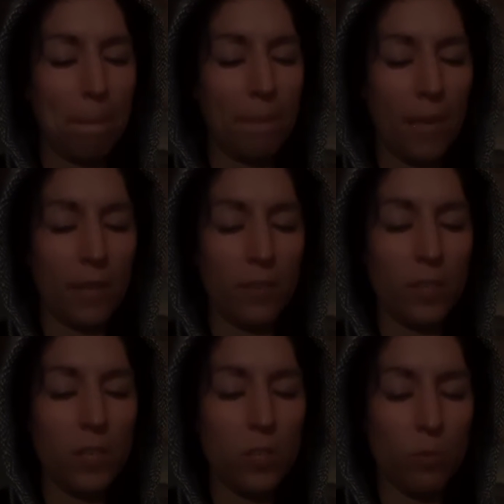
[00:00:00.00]
take it
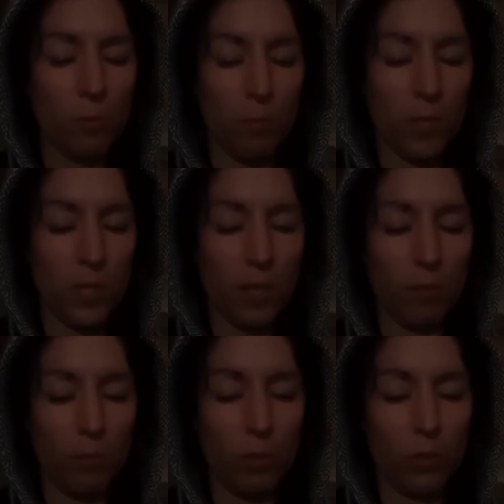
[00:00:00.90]
easy with myself,
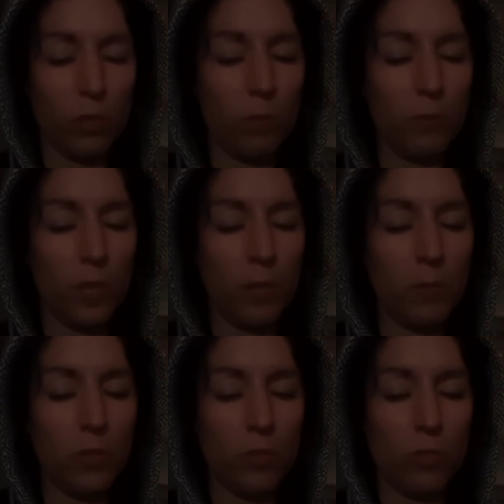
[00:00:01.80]
because
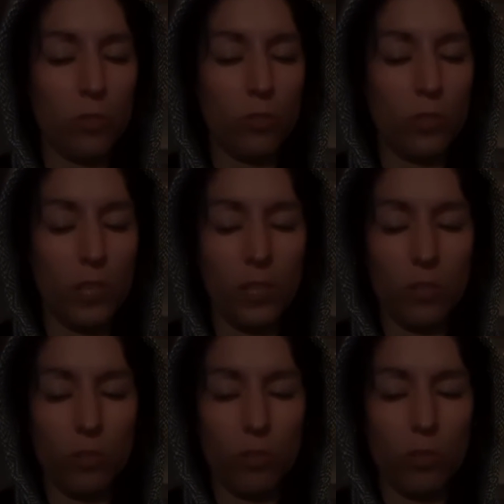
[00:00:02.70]
sometimes it
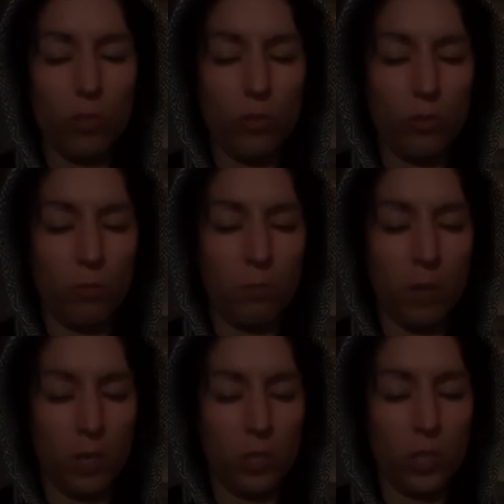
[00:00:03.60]
is just too
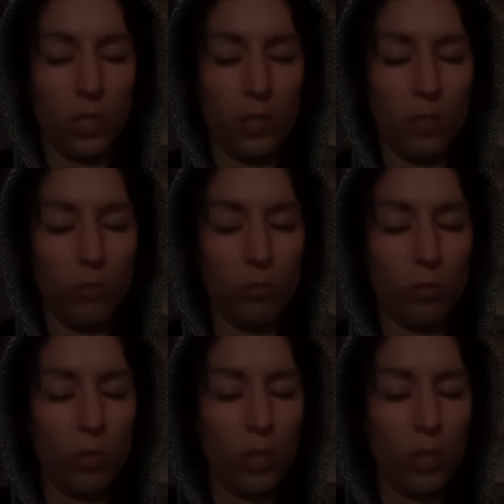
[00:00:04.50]
much, and then you